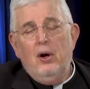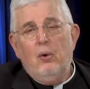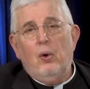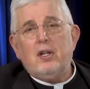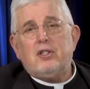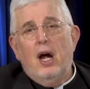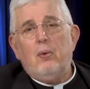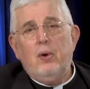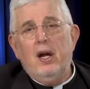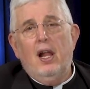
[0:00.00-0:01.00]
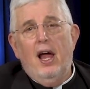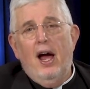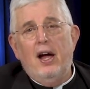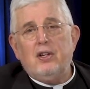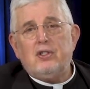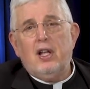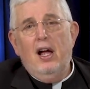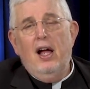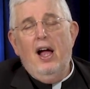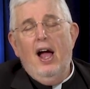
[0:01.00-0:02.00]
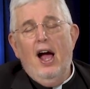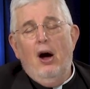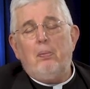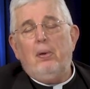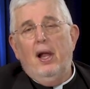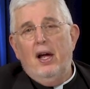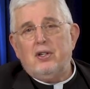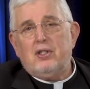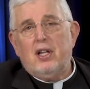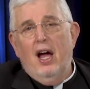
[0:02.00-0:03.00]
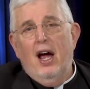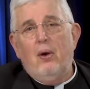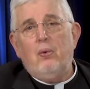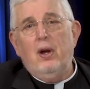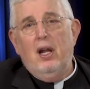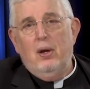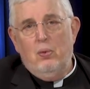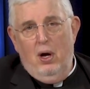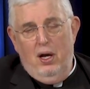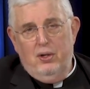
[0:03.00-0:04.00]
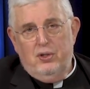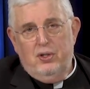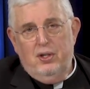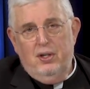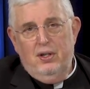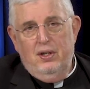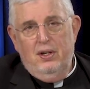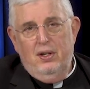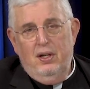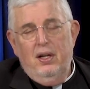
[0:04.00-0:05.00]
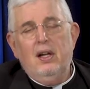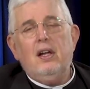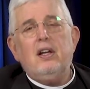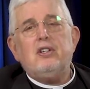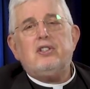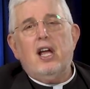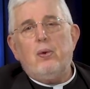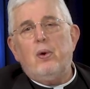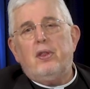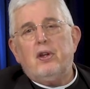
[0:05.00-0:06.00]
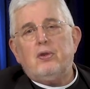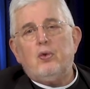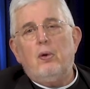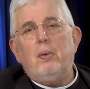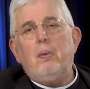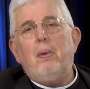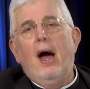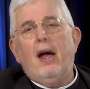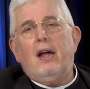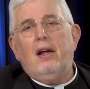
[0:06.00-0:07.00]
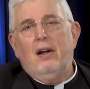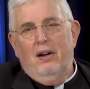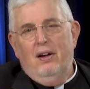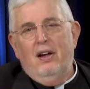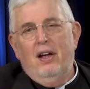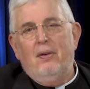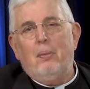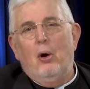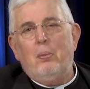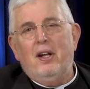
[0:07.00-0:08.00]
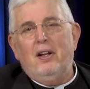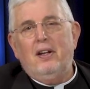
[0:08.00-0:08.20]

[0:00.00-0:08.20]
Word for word: once I realized how blessed I really was. Stay with us. We'll be back in a moment.